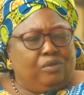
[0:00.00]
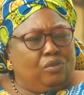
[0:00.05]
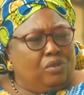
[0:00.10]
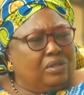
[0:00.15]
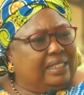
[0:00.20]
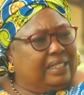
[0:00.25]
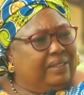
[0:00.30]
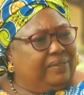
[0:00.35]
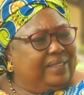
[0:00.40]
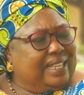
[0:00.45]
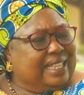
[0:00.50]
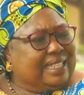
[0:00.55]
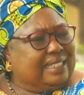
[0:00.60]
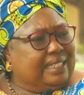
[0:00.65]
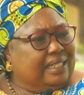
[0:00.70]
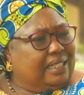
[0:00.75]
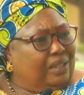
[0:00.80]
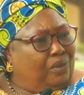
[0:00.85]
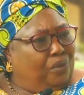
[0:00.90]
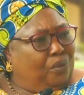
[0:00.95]
not even a
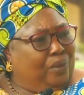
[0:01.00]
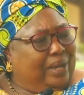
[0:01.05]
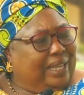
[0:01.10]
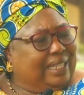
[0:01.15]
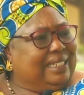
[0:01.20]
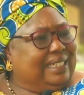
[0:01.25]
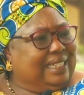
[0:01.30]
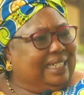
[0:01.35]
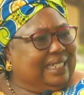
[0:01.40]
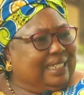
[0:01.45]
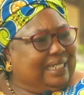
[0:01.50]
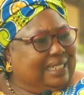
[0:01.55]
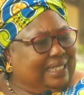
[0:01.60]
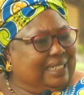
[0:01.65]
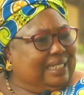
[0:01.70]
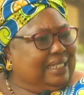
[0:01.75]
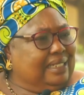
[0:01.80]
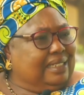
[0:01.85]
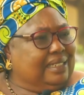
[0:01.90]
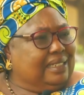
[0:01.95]
single word in
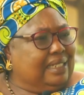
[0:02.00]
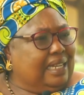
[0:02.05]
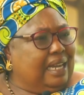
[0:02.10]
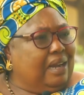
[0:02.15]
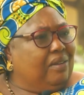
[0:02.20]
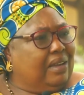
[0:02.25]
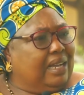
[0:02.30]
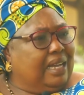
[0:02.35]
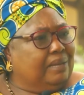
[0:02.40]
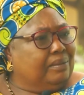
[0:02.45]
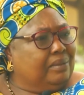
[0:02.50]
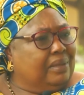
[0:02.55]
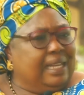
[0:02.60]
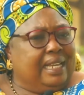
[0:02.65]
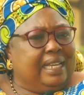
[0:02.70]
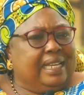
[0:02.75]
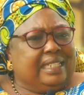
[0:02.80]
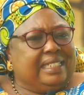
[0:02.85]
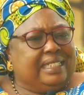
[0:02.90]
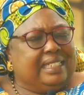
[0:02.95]
English, how come
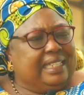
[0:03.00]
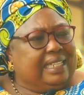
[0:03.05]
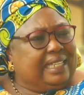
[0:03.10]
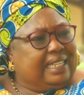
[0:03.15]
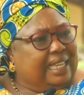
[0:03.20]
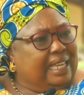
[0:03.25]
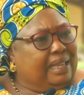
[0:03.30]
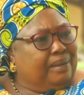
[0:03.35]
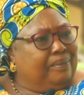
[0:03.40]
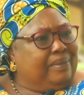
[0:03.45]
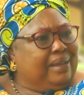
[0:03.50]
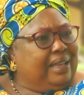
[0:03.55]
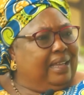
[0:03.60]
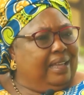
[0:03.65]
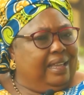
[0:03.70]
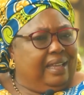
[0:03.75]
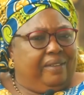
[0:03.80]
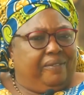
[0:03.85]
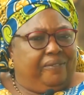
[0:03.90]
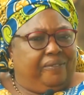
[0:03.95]
she came
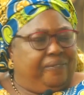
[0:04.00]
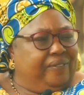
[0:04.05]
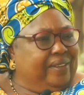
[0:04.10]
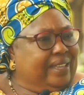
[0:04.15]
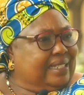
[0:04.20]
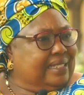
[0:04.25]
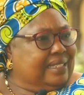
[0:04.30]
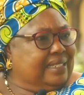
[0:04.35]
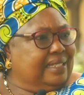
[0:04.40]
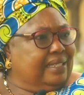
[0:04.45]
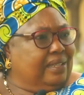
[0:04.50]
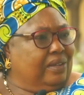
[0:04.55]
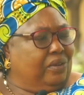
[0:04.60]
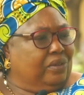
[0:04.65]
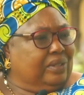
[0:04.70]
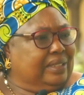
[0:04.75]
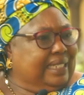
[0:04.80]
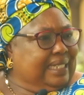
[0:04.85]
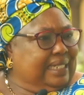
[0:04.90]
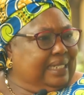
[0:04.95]
first
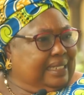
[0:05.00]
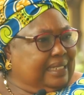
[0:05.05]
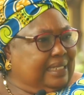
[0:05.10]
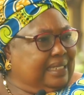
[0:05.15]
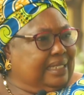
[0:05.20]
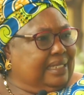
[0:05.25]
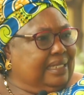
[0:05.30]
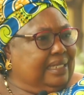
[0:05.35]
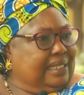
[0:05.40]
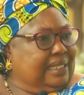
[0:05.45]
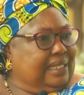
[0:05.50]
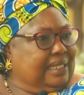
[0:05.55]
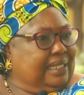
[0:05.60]
on the list.